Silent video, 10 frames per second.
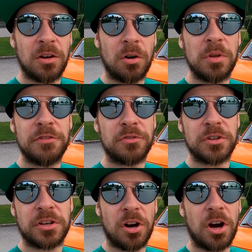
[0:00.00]
only
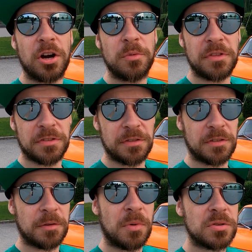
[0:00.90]
for the car with
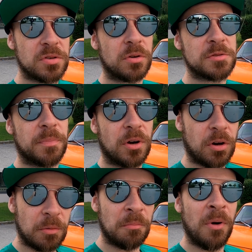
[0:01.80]
the most
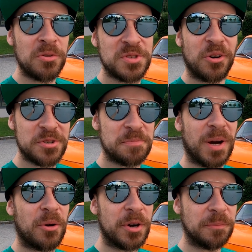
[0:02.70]

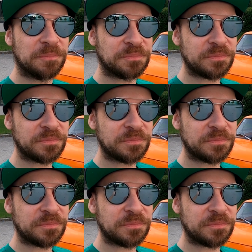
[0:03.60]
horsepower,